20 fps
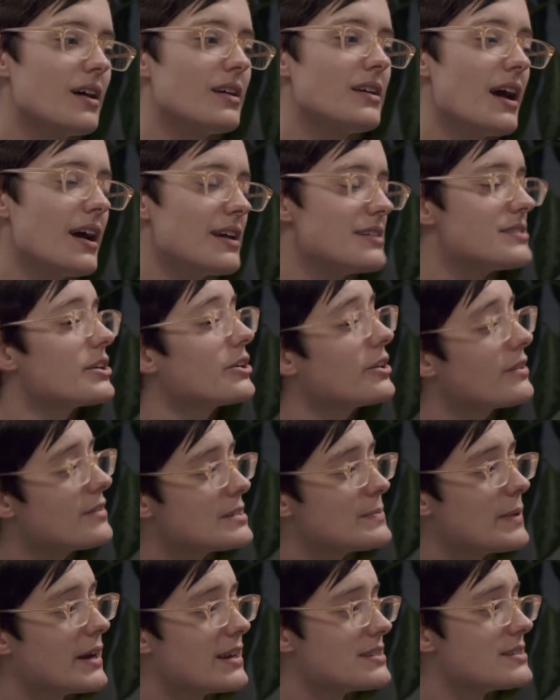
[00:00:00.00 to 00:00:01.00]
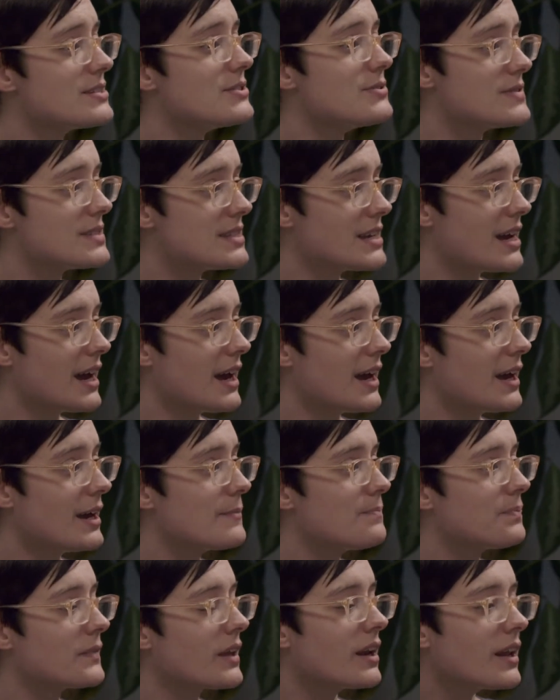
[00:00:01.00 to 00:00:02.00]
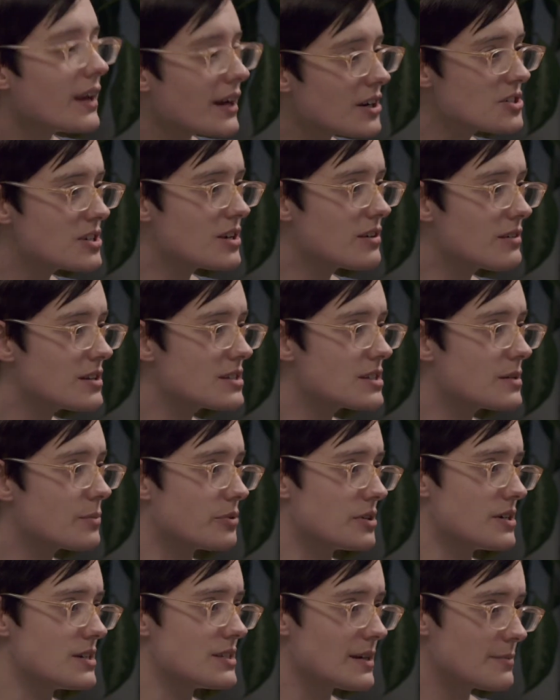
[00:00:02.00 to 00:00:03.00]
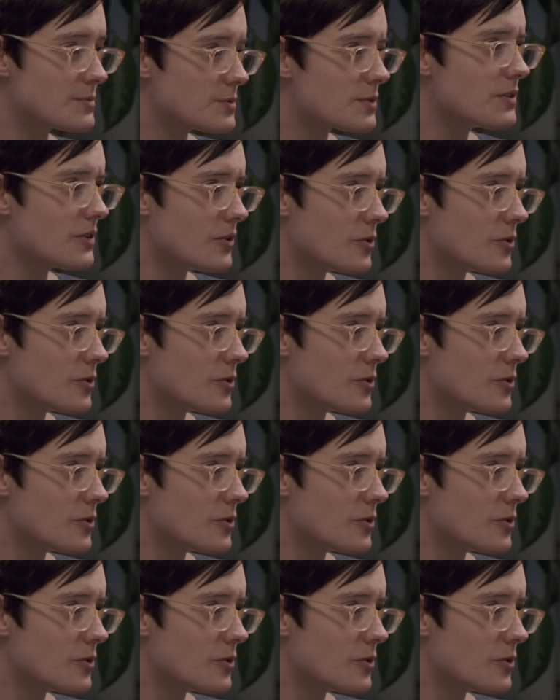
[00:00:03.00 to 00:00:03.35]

Yeah, I started this past Tuesday, and I'd actually like to precept with you